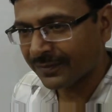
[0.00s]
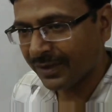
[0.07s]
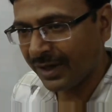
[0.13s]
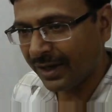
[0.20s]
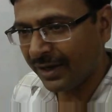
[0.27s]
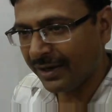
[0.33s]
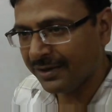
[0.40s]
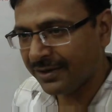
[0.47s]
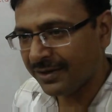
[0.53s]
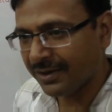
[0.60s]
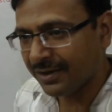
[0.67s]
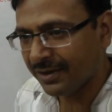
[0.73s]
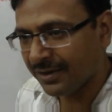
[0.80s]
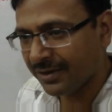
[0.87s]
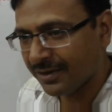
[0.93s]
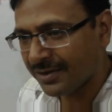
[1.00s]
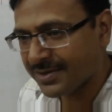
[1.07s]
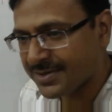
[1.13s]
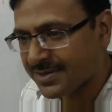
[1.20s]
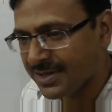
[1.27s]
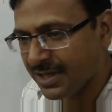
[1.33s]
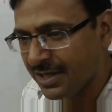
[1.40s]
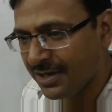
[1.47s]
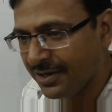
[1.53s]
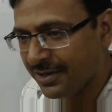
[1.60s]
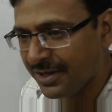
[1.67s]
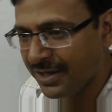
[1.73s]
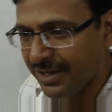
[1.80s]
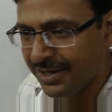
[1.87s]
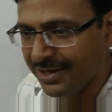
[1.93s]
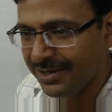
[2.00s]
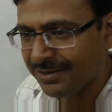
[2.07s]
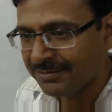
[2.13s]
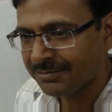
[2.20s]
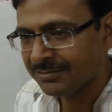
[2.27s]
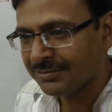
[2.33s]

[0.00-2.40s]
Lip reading: And C, D,